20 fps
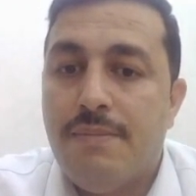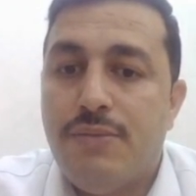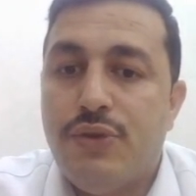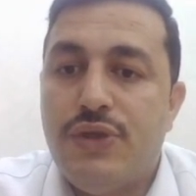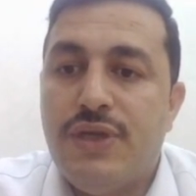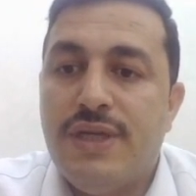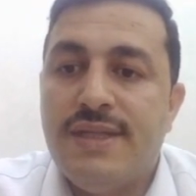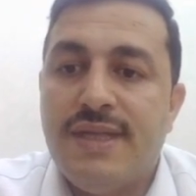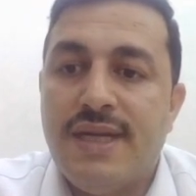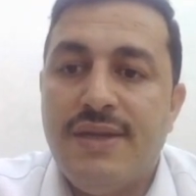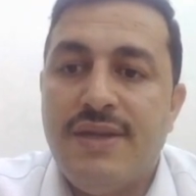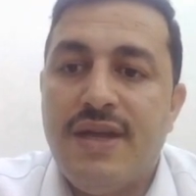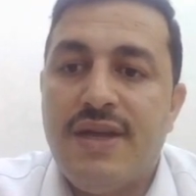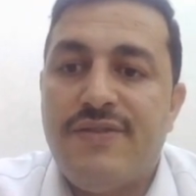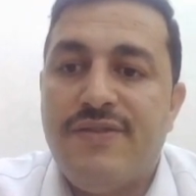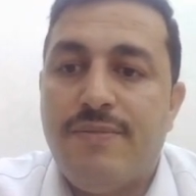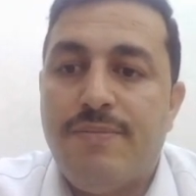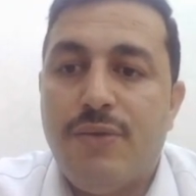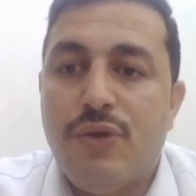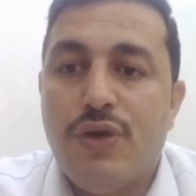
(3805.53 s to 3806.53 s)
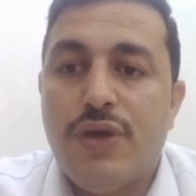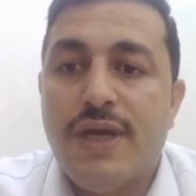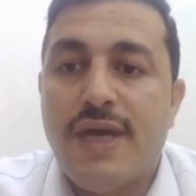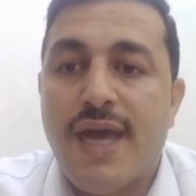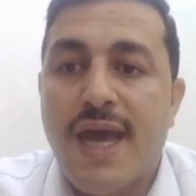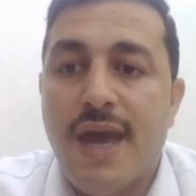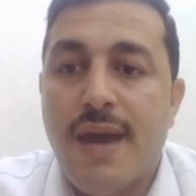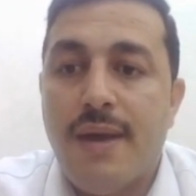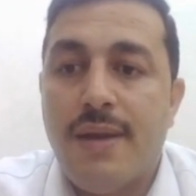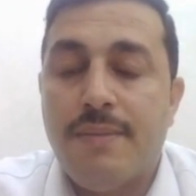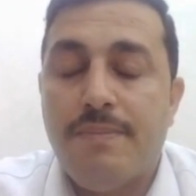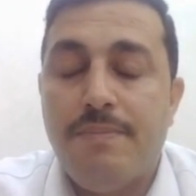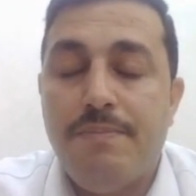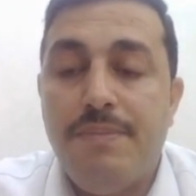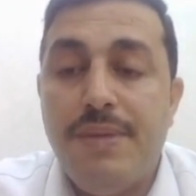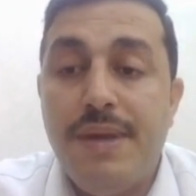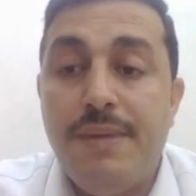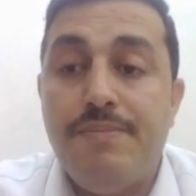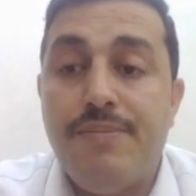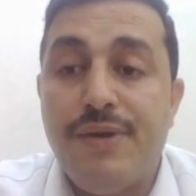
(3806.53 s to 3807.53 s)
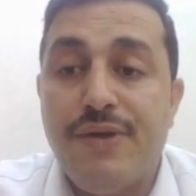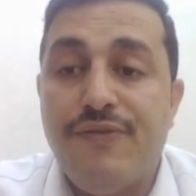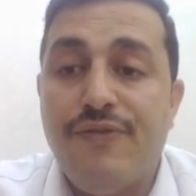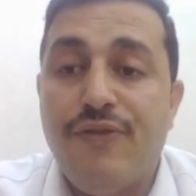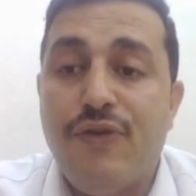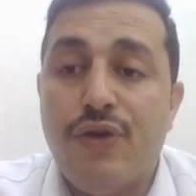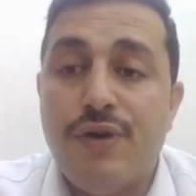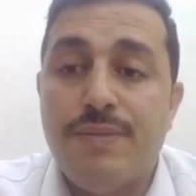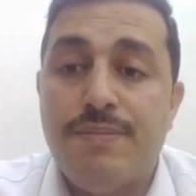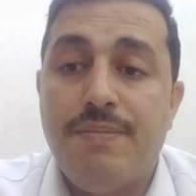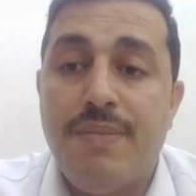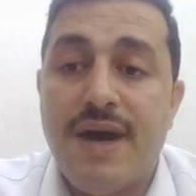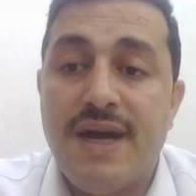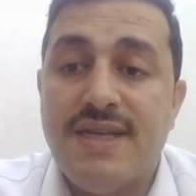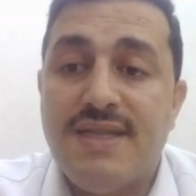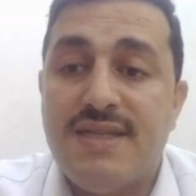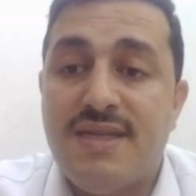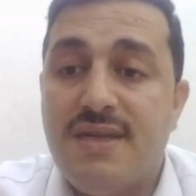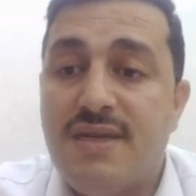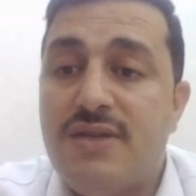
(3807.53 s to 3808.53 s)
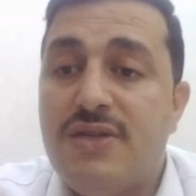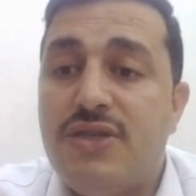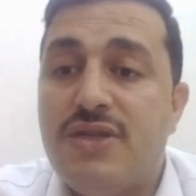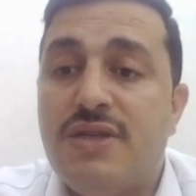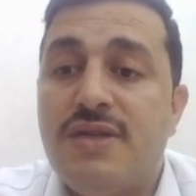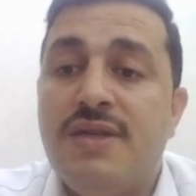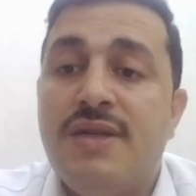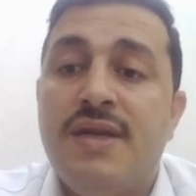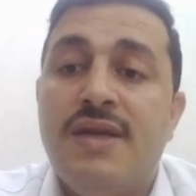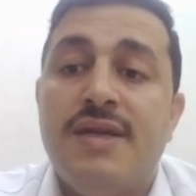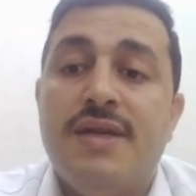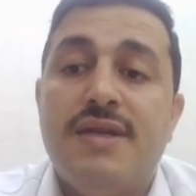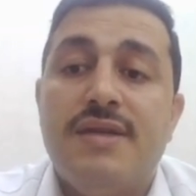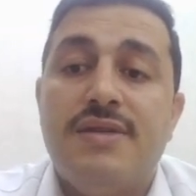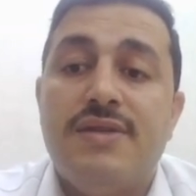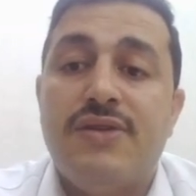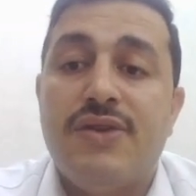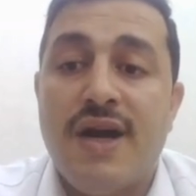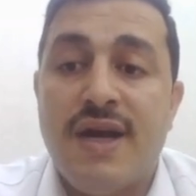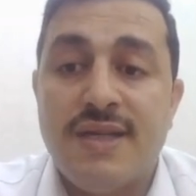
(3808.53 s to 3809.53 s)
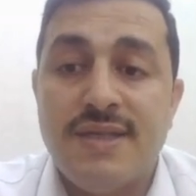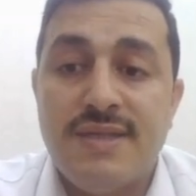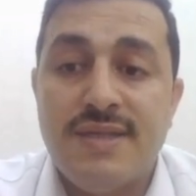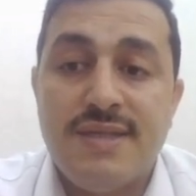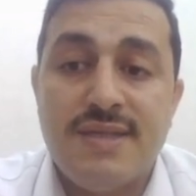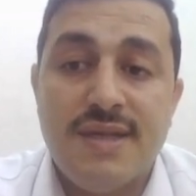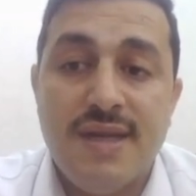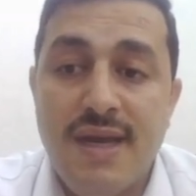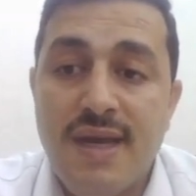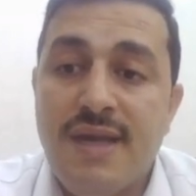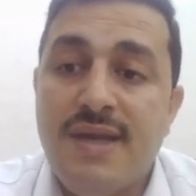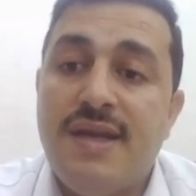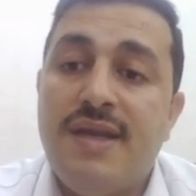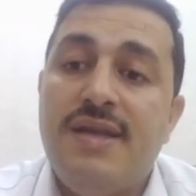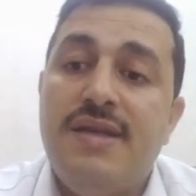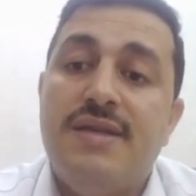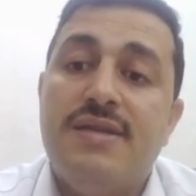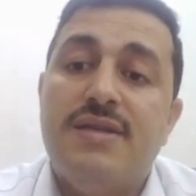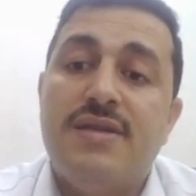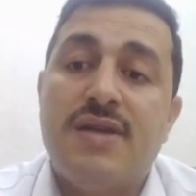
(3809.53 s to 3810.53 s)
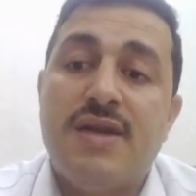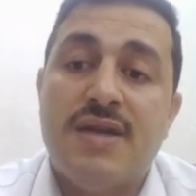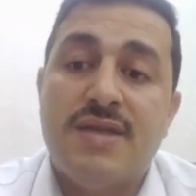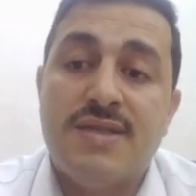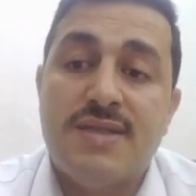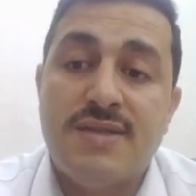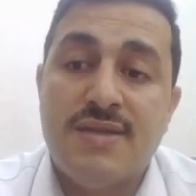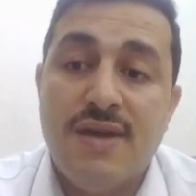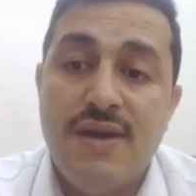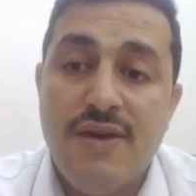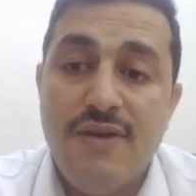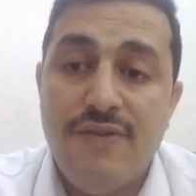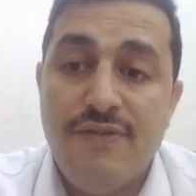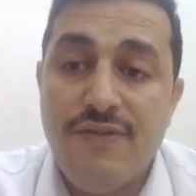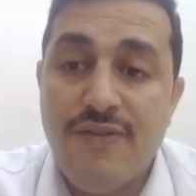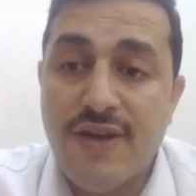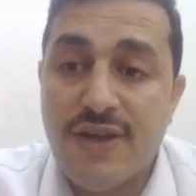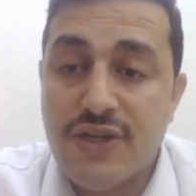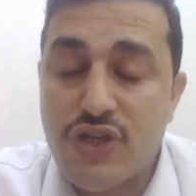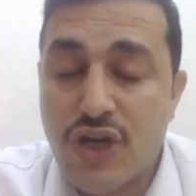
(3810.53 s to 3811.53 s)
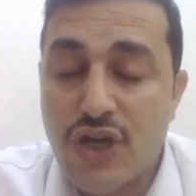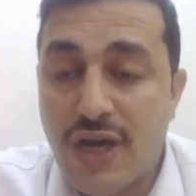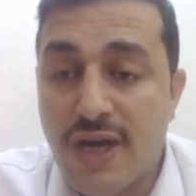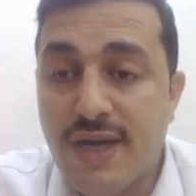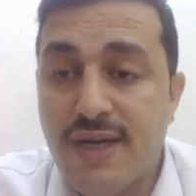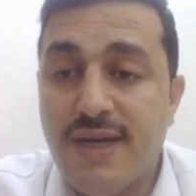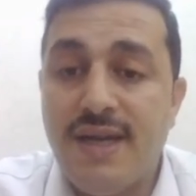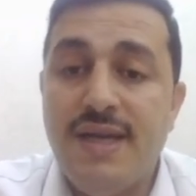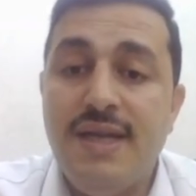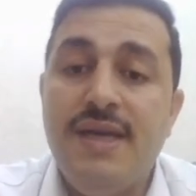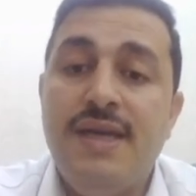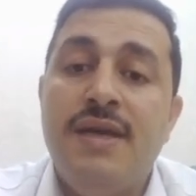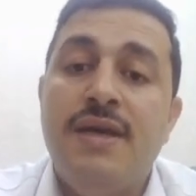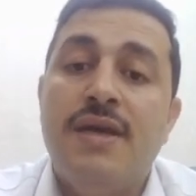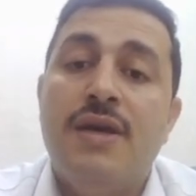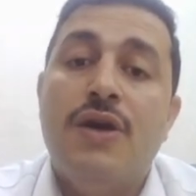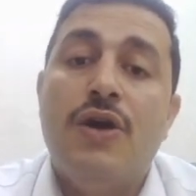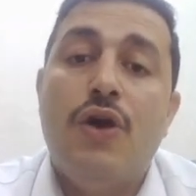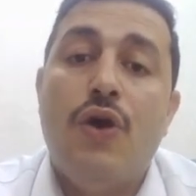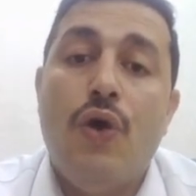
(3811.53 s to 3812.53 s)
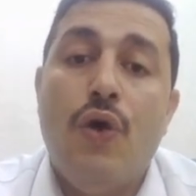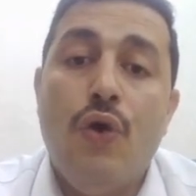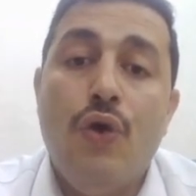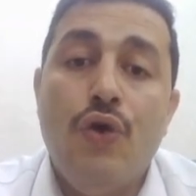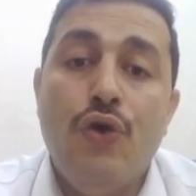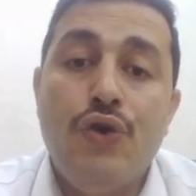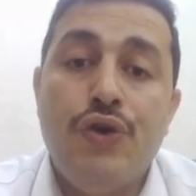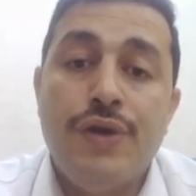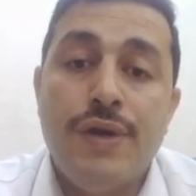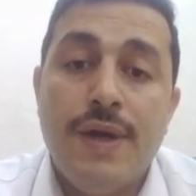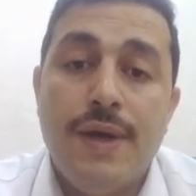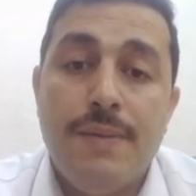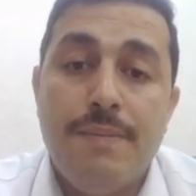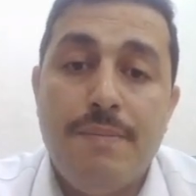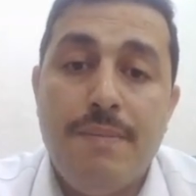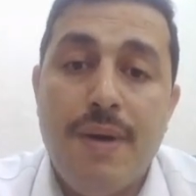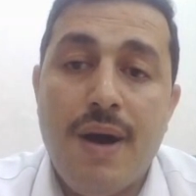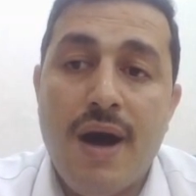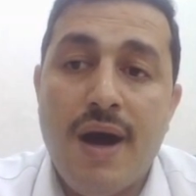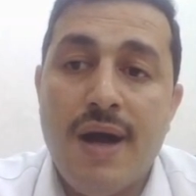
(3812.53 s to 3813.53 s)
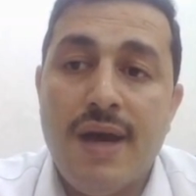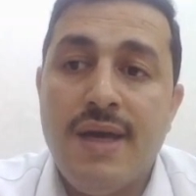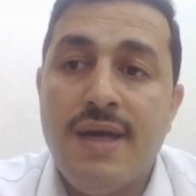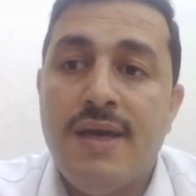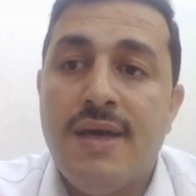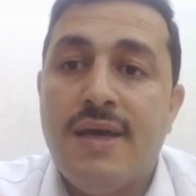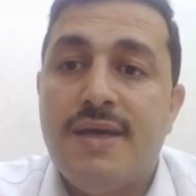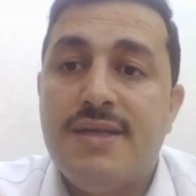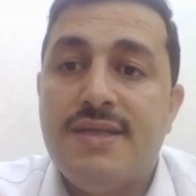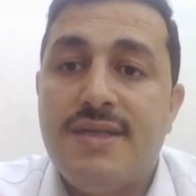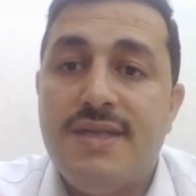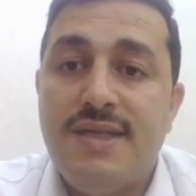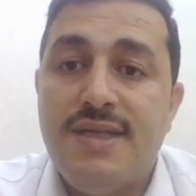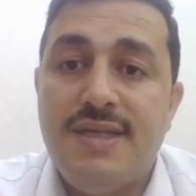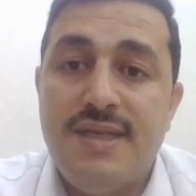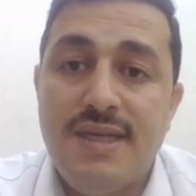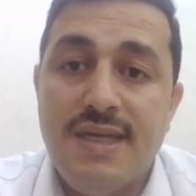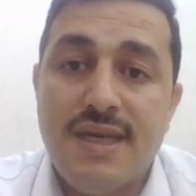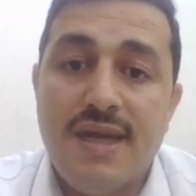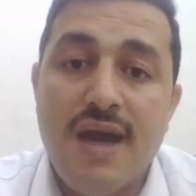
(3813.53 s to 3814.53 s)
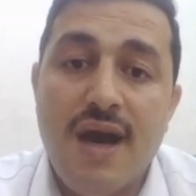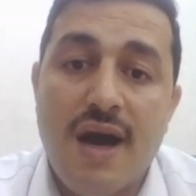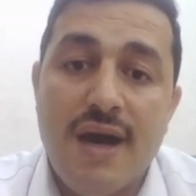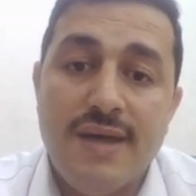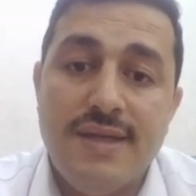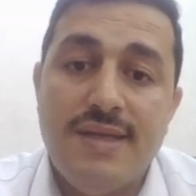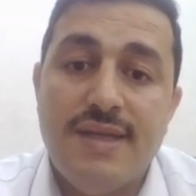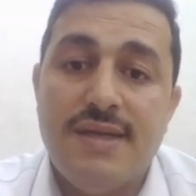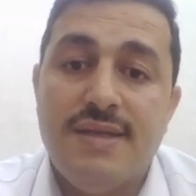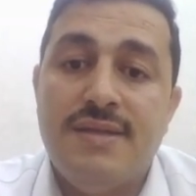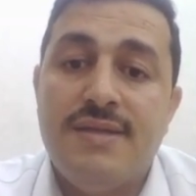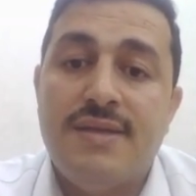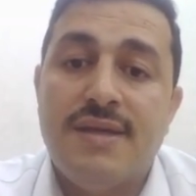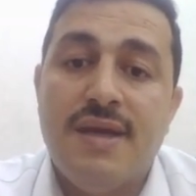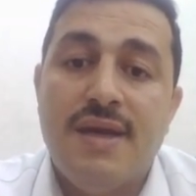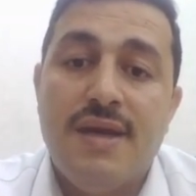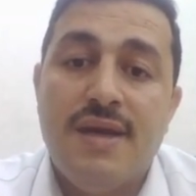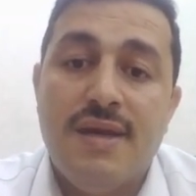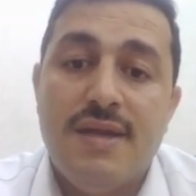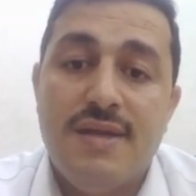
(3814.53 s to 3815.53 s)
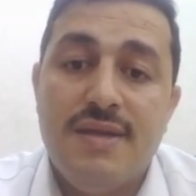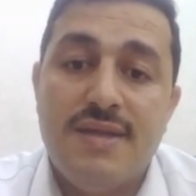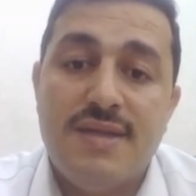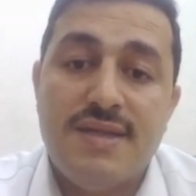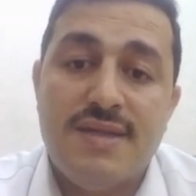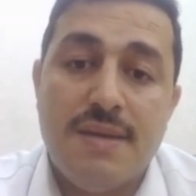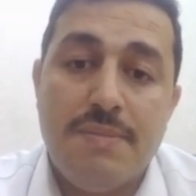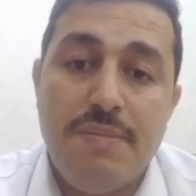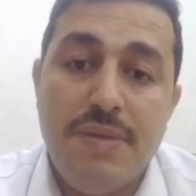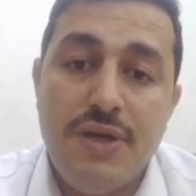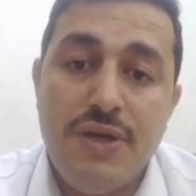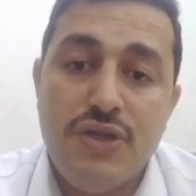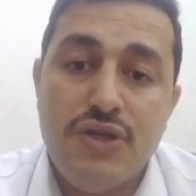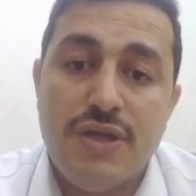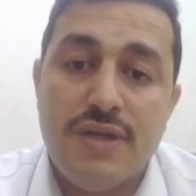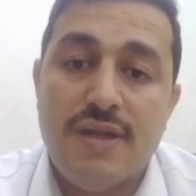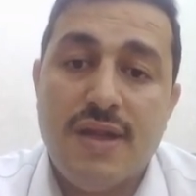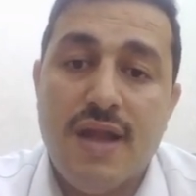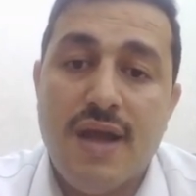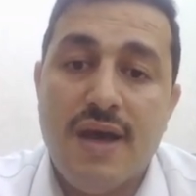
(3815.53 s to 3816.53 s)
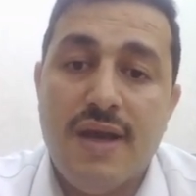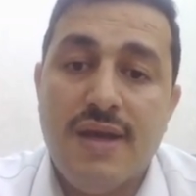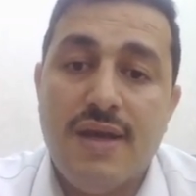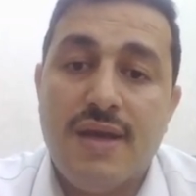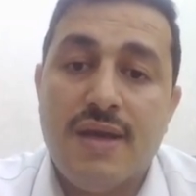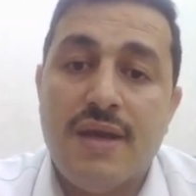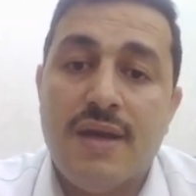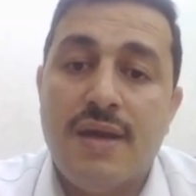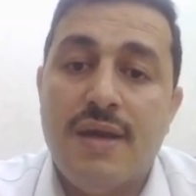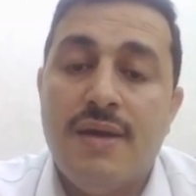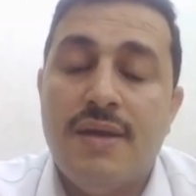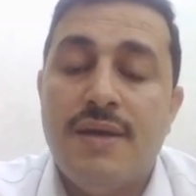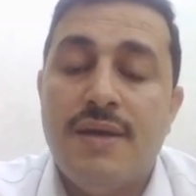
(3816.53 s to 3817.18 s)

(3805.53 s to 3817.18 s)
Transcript: Pudendal nerve block can be performed by surgeon transanally, transvaginally, or by CT guided. This is a patient lying